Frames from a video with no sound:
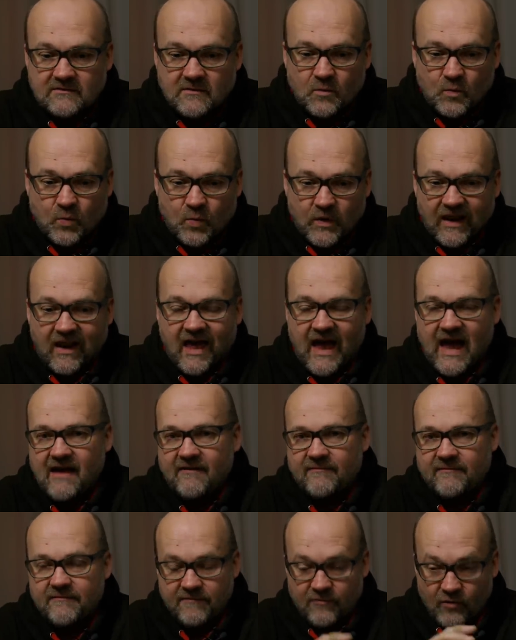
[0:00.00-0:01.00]
will
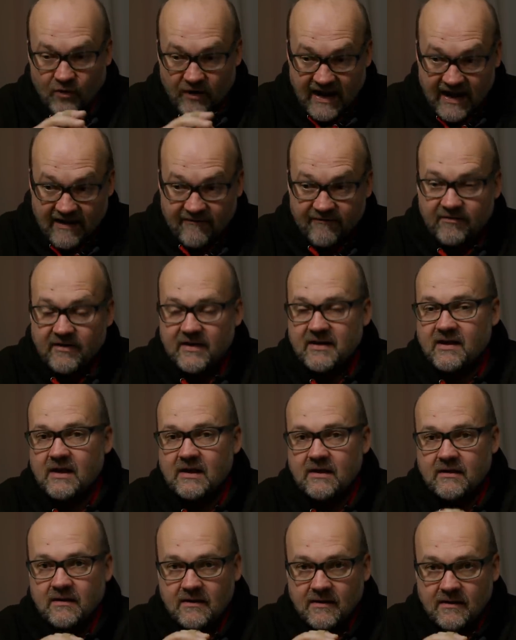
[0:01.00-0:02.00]
have for every
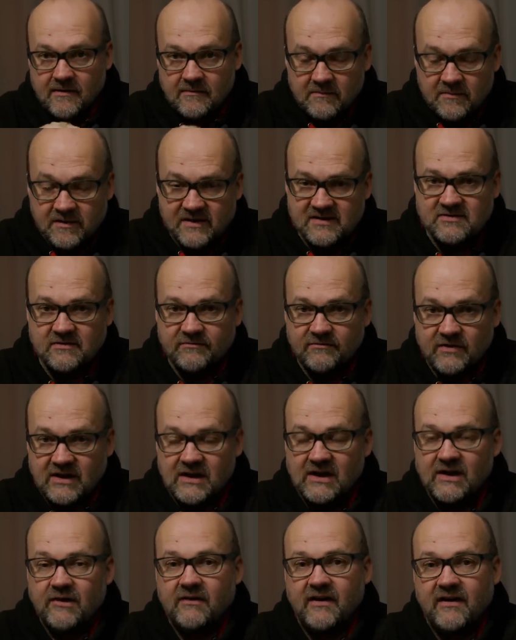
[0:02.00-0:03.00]
piece of
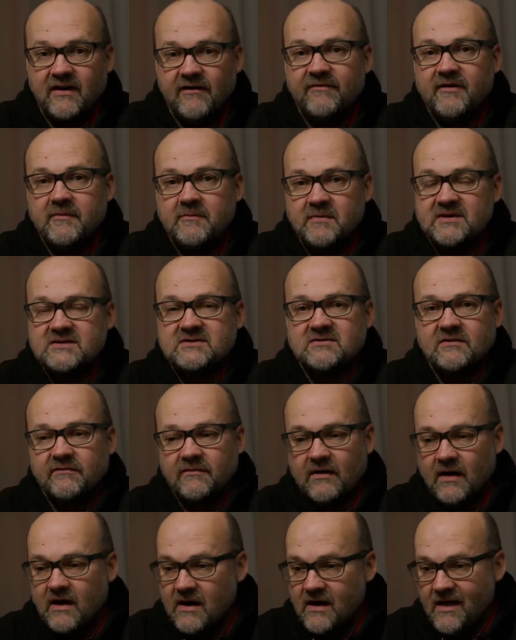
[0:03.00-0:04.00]
gear and every piece
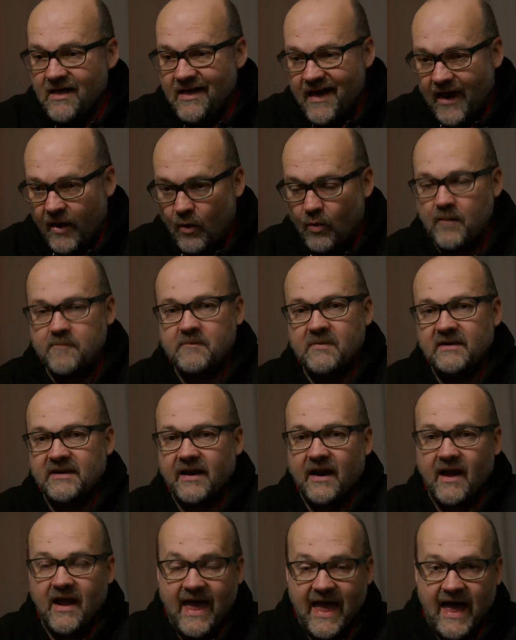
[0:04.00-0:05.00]
of equipment
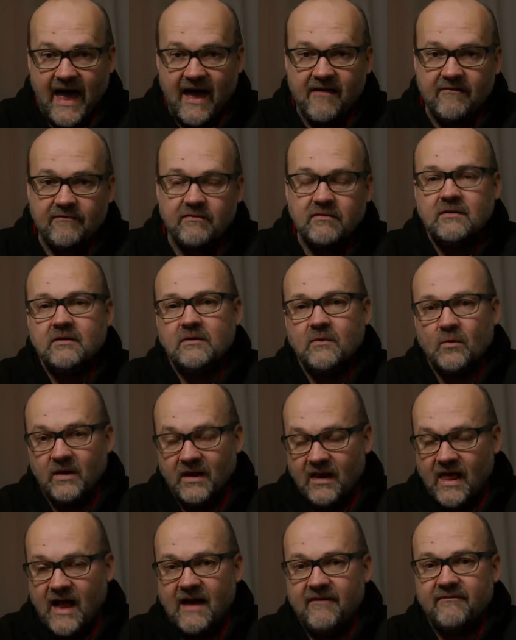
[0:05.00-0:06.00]
that I have
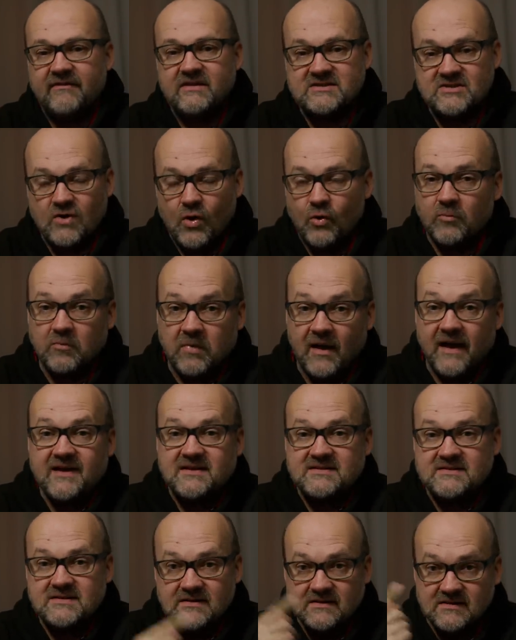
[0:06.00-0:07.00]
will have its own
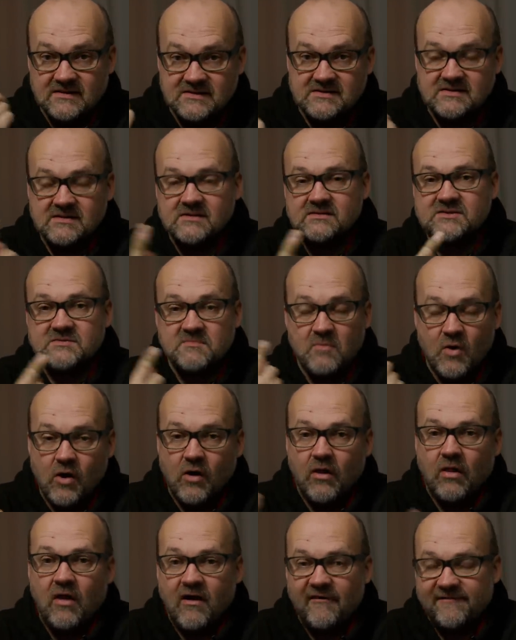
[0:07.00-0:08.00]
place in this
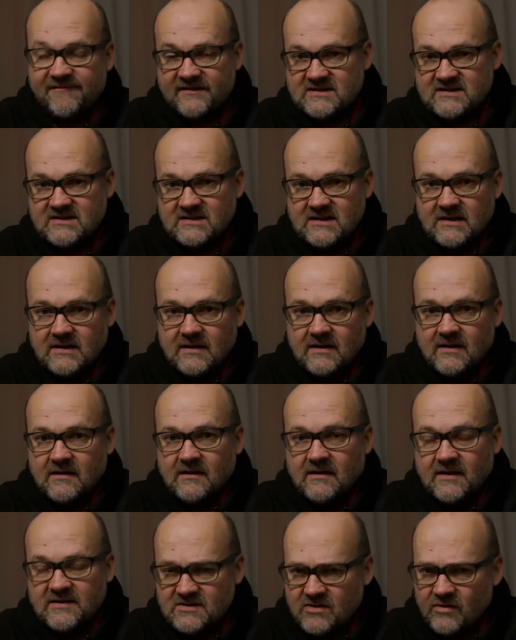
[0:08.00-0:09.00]
small office.
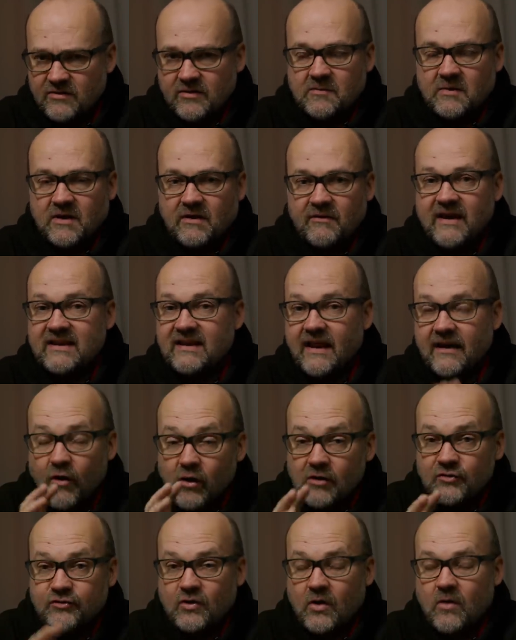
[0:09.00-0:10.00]
It's going to be great. And
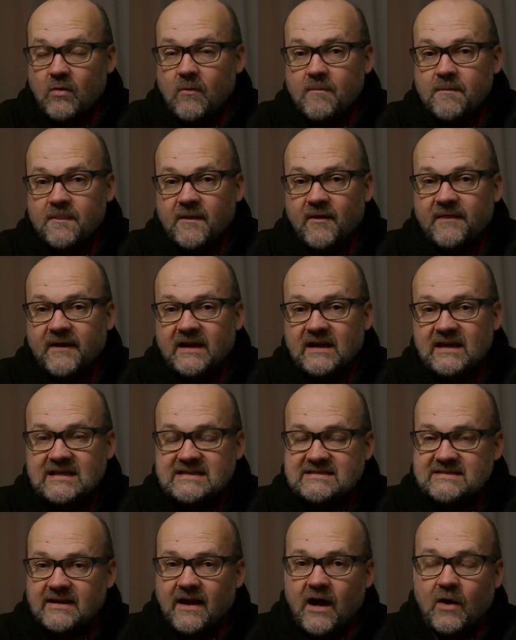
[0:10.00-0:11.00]
also, the thing
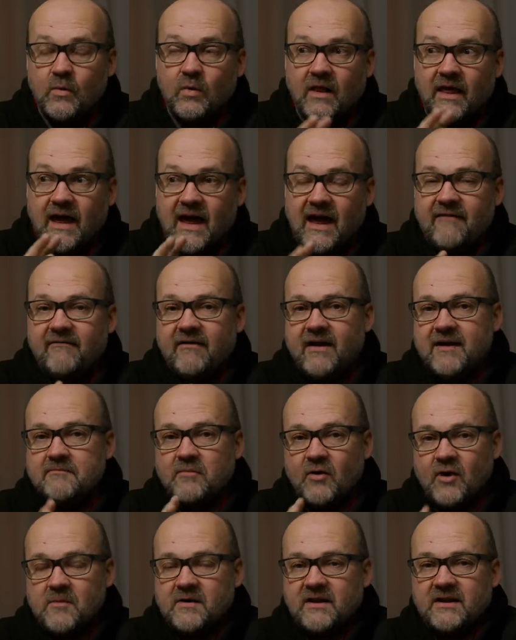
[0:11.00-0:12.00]
is that I will have a
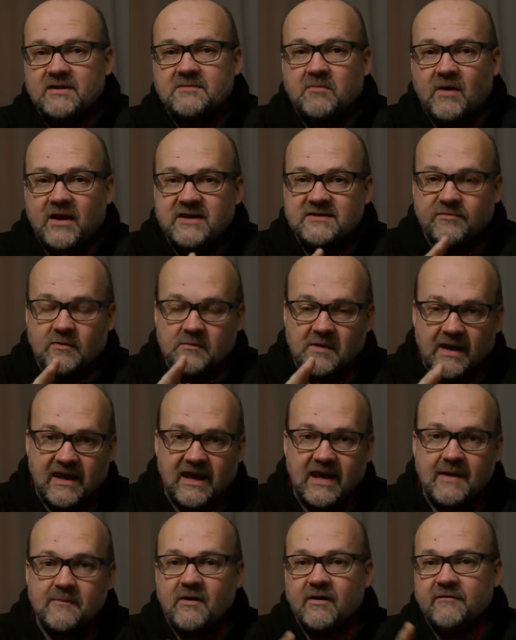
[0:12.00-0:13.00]
permanent place for my
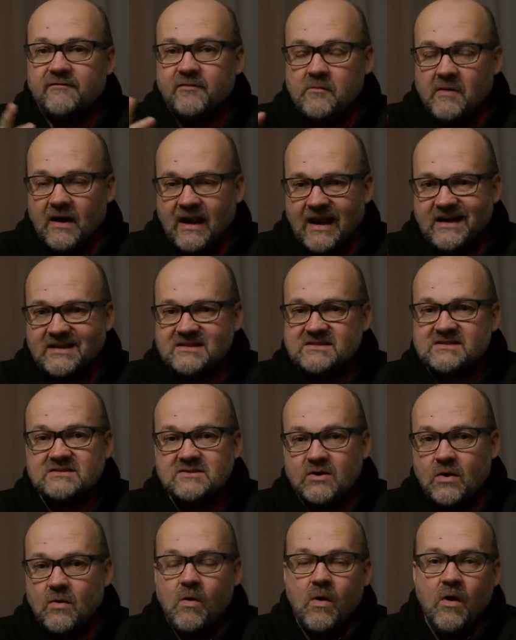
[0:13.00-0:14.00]
camera and for my lights,
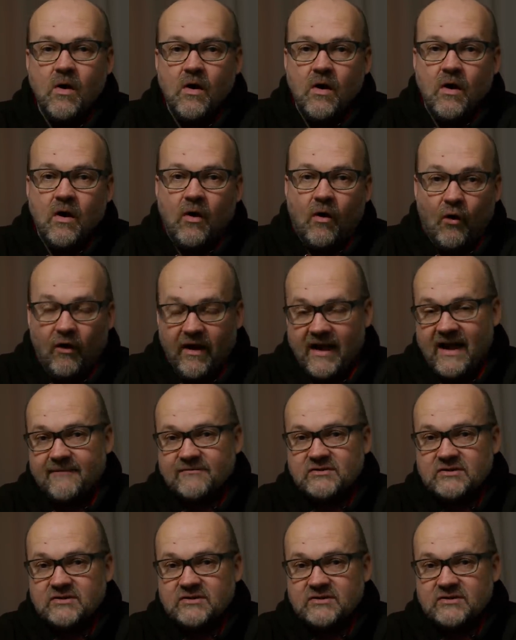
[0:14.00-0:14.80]
so all I have